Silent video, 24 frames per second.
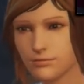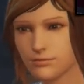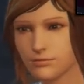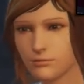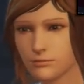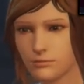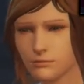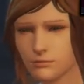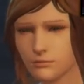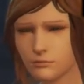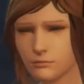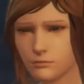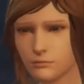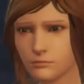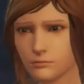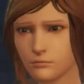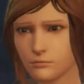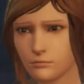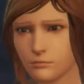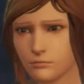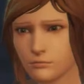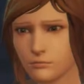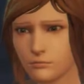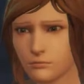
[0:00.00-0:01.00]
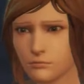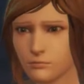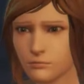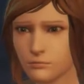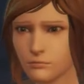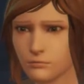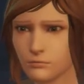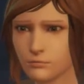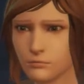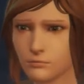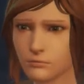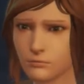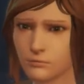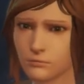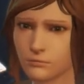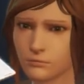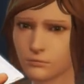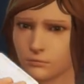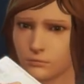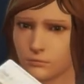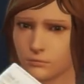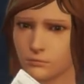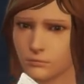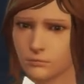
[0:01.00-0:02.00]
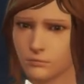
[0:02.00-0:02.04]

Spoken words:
[no speech]